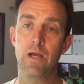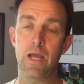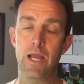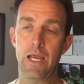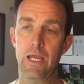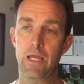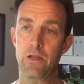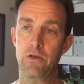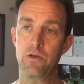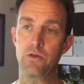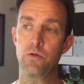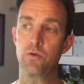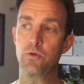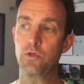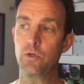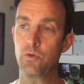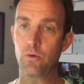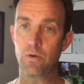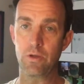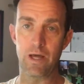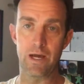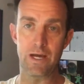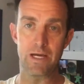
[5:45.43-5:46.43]
and you
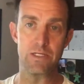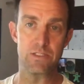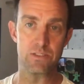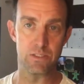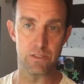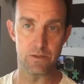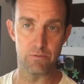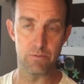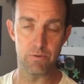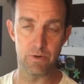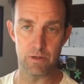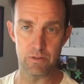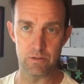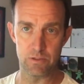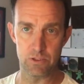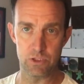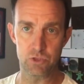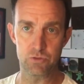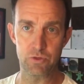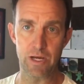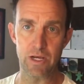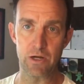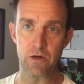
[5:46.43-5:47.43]
utilize a
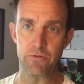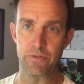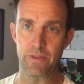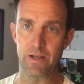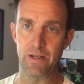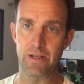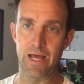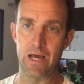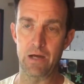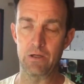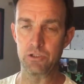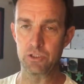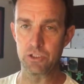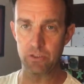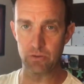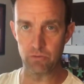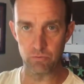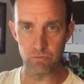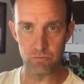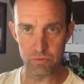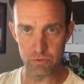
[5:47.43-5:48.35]
trailer that allows you